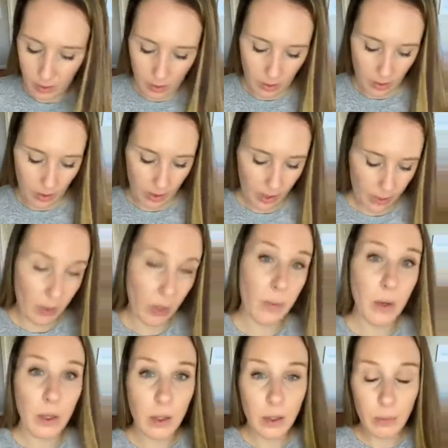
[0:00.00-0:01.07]
All right, I'm gonna put a
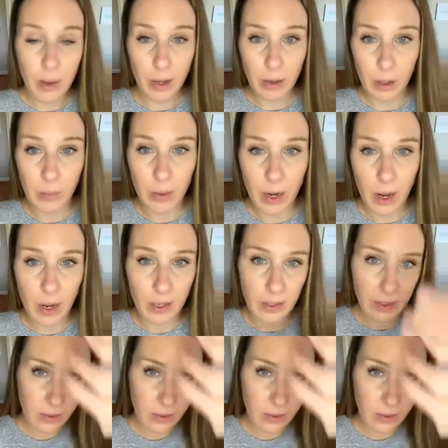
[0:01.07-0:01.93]
little powder in my eyes.